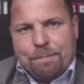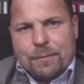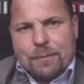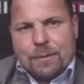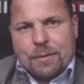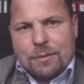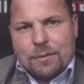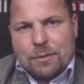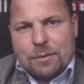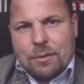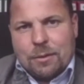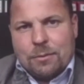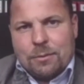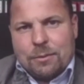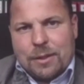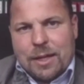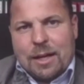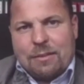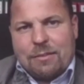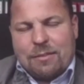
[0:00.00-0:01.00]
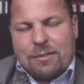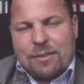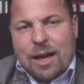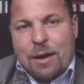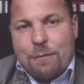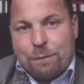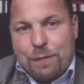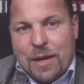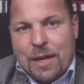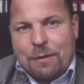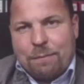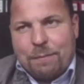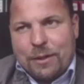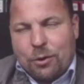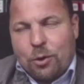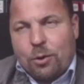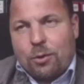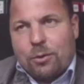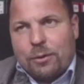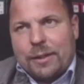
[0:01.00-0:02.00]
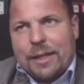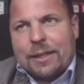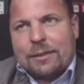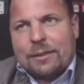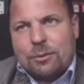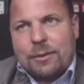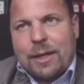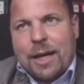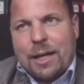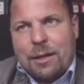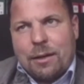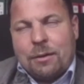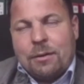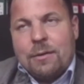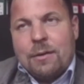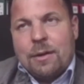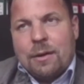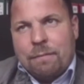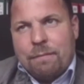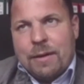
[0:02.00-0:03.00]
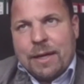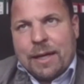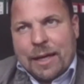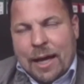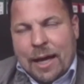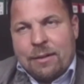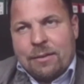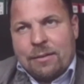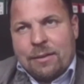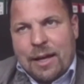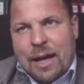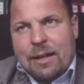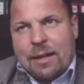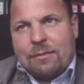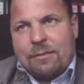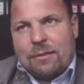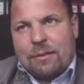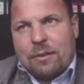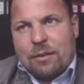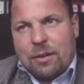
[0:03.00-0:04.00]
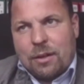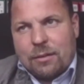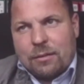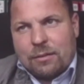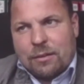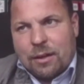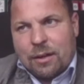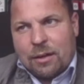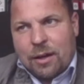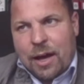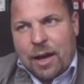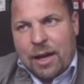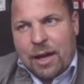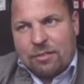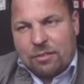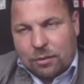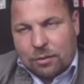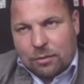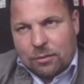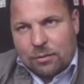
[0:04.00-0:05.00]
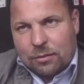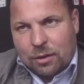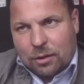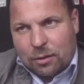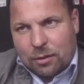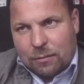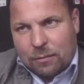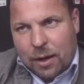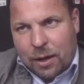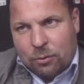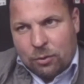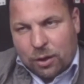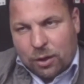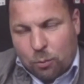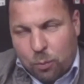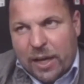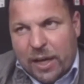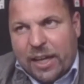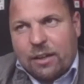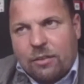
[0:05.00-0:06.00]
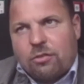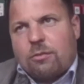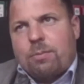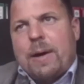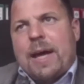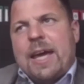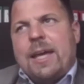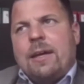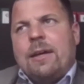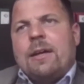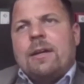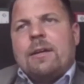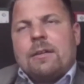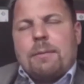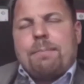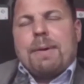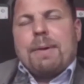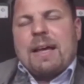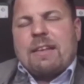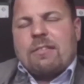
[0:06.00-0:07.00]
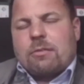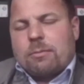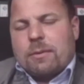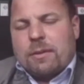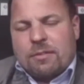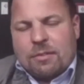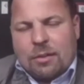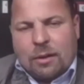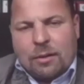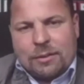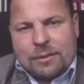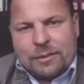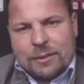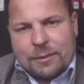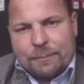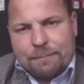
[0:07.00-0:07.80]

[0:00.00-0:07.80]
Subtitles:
So that's, I think, with OEKO-TEX together, we can get the quickest way the best results.